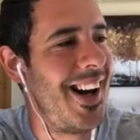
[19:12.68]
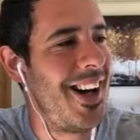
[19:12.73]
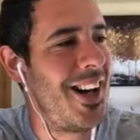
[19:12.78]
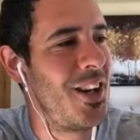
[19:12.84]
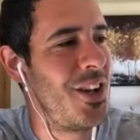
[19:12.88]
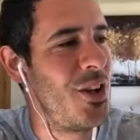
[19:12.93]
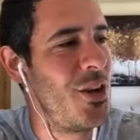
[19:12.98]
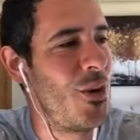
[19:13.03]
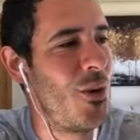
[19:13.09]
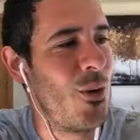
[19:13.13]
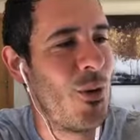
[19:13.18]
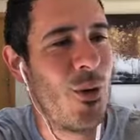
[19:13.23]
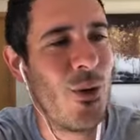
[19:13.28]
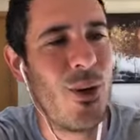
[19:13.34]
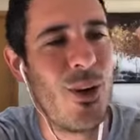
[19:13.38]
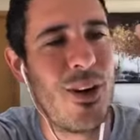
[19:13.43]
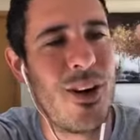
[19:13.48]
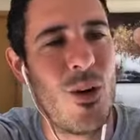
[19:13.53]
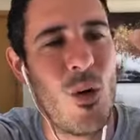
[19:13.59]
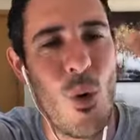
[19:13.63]

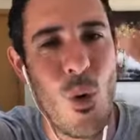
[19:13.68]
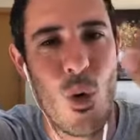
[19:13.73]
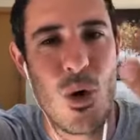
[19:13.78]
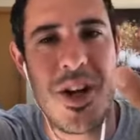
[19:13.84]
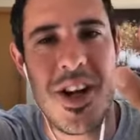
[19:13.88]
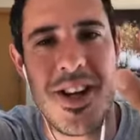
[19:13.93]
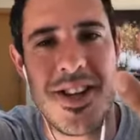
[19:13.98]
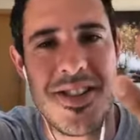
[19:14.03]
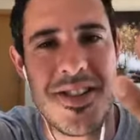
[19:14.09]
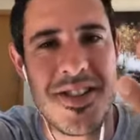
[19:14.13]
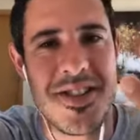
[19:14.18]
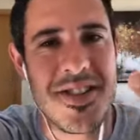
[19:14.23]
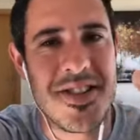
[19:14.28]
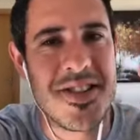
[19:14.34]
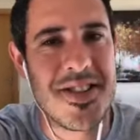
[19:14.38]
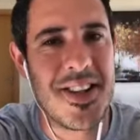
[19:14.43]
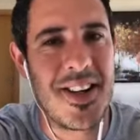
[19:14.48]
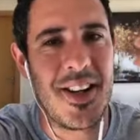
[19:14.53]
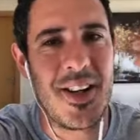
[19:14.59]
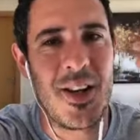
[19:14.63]
your audience,
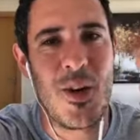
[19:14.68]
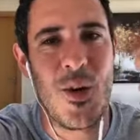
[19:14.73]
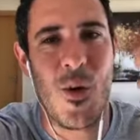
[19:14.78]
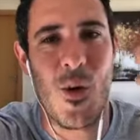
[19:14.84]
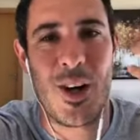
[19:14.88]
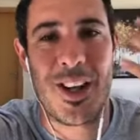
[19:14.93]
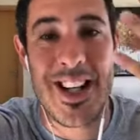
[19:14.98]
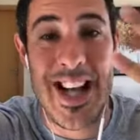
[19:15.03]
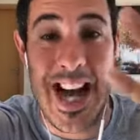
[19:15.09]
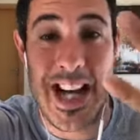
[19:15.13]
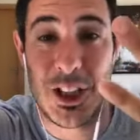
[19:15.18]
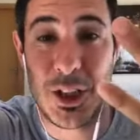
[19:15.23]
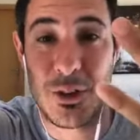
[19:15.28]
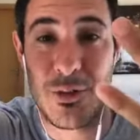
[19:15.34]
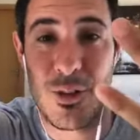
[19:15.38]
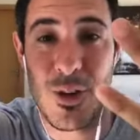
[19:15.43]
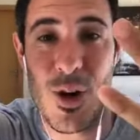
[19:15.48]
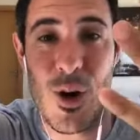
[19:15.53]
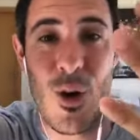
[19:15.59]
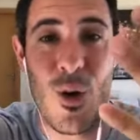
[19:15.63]
your cash
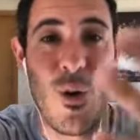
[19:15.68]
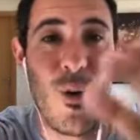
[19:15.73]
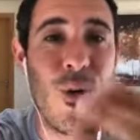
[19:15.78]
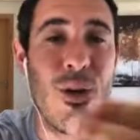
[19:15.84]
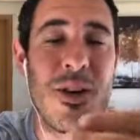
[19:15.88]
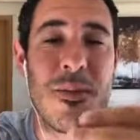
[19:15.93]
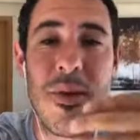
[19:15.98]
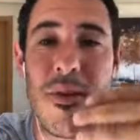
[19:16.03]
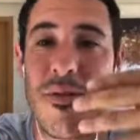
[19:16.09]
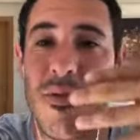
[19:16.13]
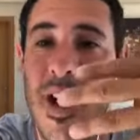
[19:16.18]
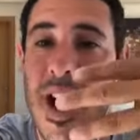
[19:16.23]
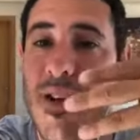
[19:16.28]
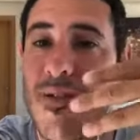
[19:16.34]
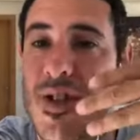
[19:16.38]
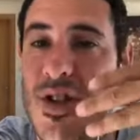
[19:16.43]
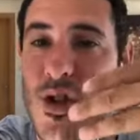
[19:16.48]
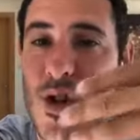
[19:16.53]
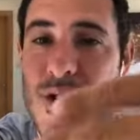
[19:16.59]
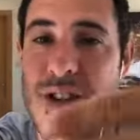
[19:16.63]
flow. Number 5
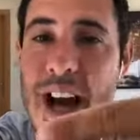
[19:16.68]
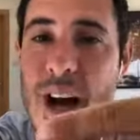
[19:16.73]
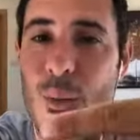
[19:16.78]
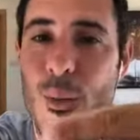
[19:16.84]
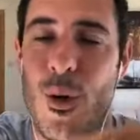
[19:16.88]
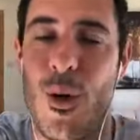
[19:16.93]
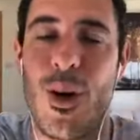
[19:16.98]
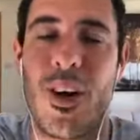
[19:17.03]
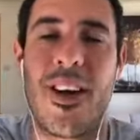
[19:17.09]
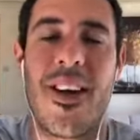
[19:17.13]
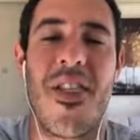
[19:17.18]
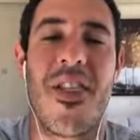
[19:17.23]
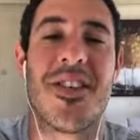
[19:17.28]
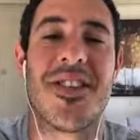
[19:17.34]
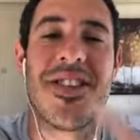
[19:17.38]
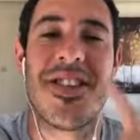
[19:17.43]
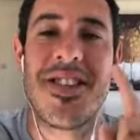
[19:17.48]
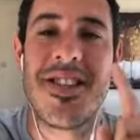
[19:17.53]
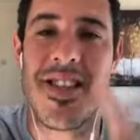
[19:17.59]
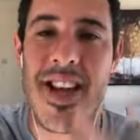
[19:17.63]
is your network. The
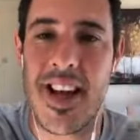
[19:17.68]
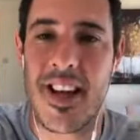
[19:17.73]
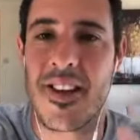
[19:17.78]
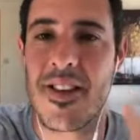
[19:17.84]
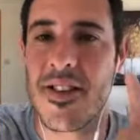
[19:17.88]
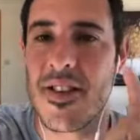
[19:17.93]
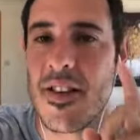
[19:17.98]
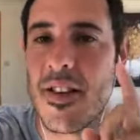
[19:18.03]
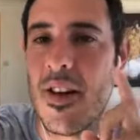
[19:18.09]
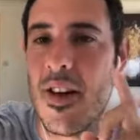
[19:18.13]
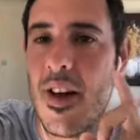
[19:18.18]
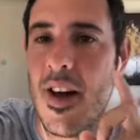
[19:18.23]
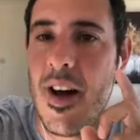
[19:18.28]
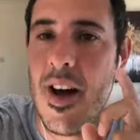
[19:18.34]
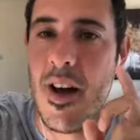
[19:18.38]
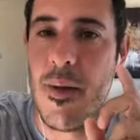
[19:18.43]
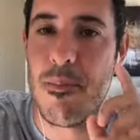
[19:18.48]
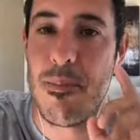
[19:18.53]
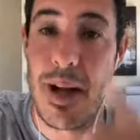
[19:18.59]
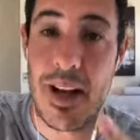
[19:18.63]
6th
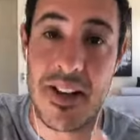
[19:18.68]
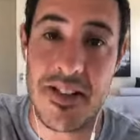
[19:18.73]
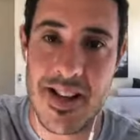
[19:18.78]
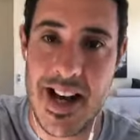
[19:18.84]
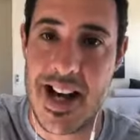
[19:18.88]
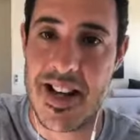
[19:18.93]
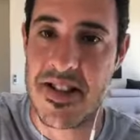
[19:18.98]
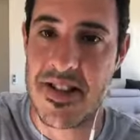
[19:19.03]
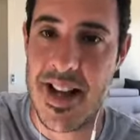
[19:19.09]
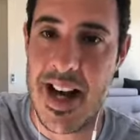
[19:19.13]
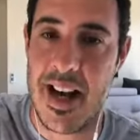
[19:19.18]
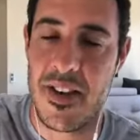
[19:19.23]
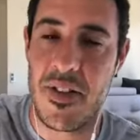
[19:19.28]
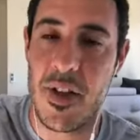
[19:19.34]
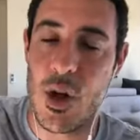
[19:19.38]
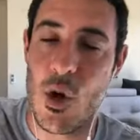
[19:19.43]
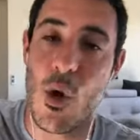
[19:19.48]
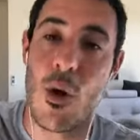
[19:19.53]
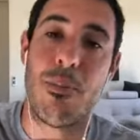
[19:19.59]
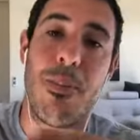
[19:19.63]
biggest asset that
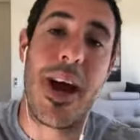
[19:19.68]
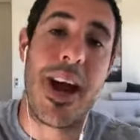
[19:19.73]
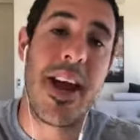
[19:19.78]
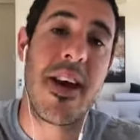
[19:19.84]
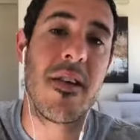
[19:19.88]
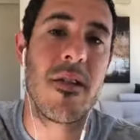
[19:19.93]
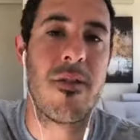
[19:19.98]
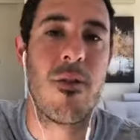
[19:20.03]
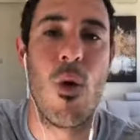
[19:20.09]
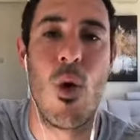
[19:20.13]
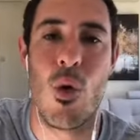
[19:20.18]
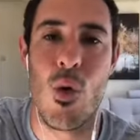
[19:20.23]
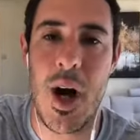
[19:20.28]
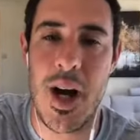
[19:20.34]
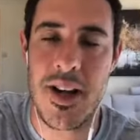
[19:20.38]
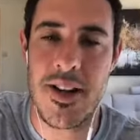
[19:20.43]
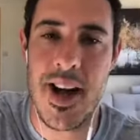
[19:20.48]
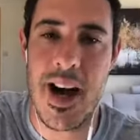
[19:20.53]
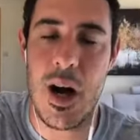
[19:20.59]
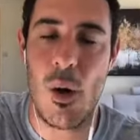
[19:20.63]
you're paying for right
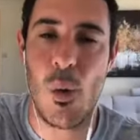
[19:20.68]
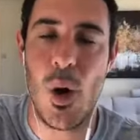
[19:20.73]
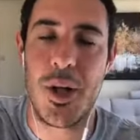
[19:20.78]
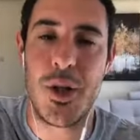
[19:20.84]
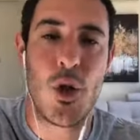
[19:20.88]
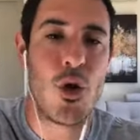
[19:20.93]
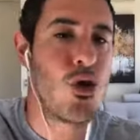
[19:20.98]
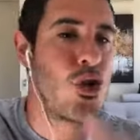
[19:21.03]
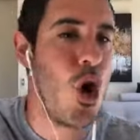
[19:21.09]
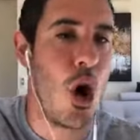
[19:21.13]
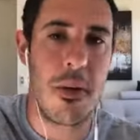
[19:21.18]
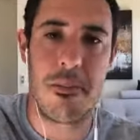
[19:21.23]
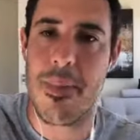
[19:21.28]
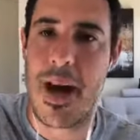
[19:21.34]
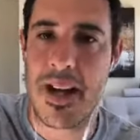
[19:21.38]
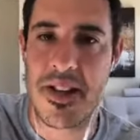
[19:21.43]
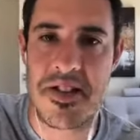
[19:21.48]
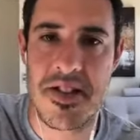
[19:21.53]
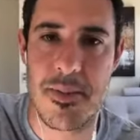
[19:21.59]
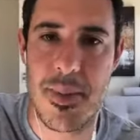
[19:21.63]
now and you're not
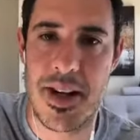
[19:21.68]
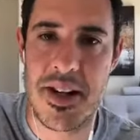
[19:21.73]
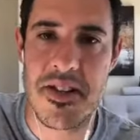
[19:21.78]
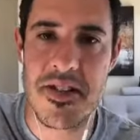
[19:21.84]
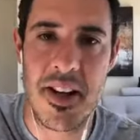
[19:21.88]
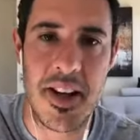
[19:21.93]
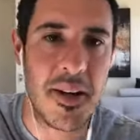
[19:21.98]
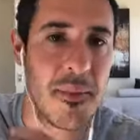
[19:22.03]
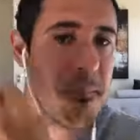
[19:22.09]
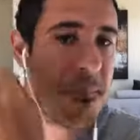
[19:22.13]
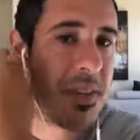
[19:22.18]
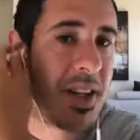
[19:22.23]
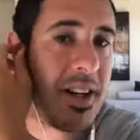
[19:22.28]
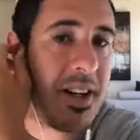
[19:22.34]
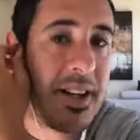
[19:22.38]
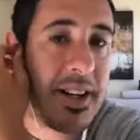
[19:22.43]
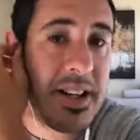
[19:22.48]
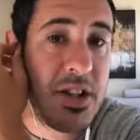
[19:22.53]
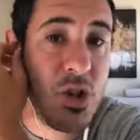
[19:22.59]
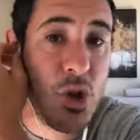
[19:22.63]
maximizing
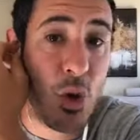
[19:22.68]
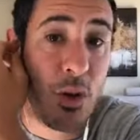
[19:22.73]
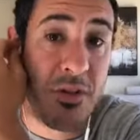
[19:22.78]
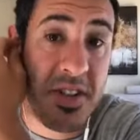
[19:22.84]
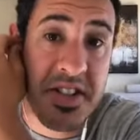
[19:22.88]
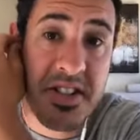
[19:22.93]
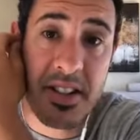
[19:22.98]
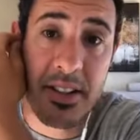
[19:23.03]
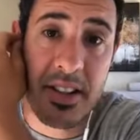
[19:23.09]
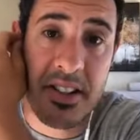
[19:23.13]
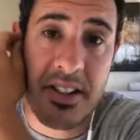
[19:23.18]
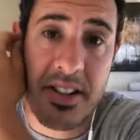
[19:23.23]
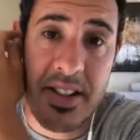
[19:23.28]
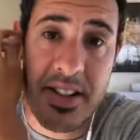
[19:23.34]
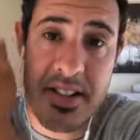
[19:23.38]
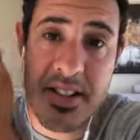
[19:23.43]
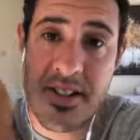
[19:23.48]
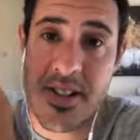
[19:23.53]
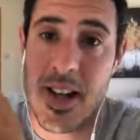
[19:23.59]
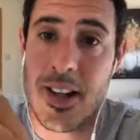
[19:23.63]
is your facility
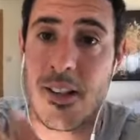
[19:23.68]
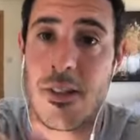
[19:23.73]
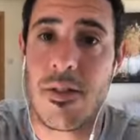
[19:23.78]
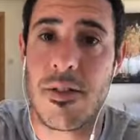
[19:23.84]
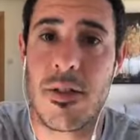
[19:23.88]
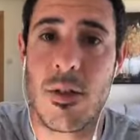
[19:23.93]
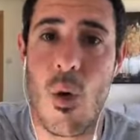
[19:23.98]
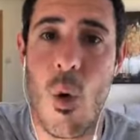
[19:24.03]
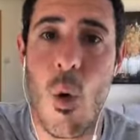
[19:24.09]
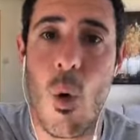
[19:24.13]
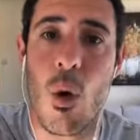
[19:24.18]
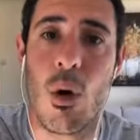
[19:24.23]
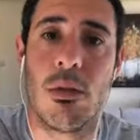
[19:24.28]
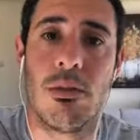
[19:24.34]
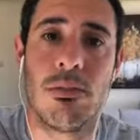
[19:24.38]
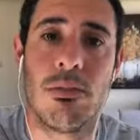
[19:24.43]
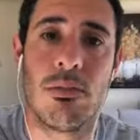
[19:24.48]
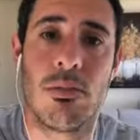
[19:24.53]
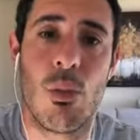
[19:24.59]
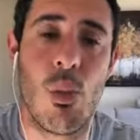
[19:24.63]
itself, or
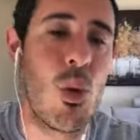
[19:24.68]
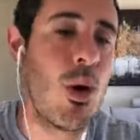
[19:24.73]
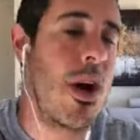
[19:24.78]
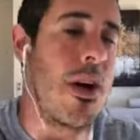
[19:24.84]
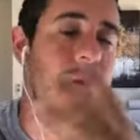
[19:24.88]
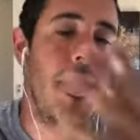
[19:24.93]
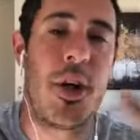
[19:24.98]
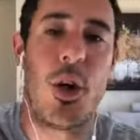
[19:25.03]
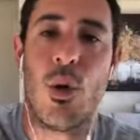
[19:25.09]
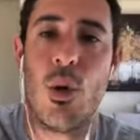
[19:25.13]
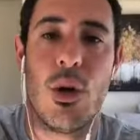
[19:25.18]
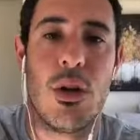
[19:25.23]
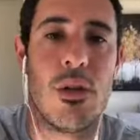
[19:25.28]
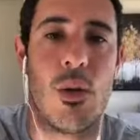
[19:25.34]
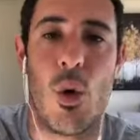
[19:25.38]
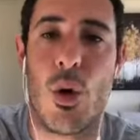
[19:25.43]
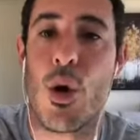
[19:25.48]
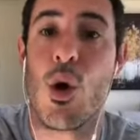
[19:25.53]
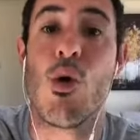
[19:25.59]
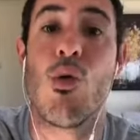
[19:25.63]
wherever your
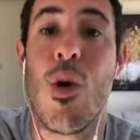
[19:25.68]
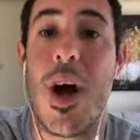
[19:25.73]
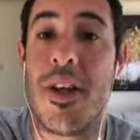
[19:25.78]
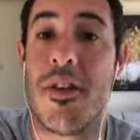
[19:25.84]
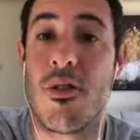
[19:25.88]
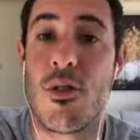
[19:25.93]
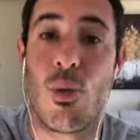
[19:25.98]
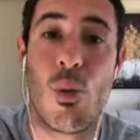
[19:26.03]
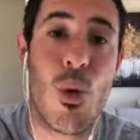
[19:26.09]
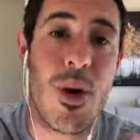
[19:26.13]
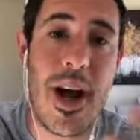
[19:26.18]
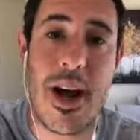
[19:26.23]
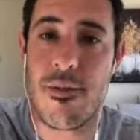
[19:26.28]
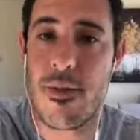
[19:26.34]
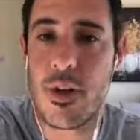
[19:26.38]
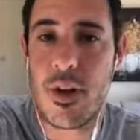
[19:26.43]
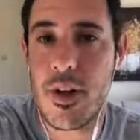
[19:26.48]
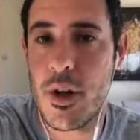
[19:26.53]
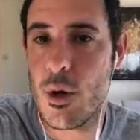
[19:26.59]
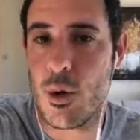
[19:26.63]
rent,
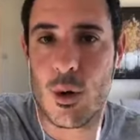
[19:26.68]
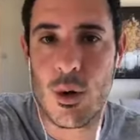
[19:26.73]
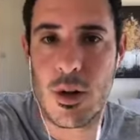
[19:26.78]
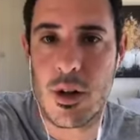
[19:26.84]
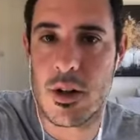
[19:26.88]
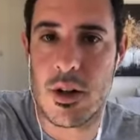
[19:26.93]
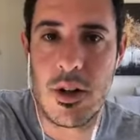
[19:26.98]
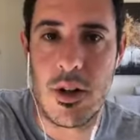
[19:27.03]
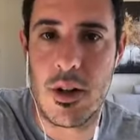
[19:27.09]
whatever you're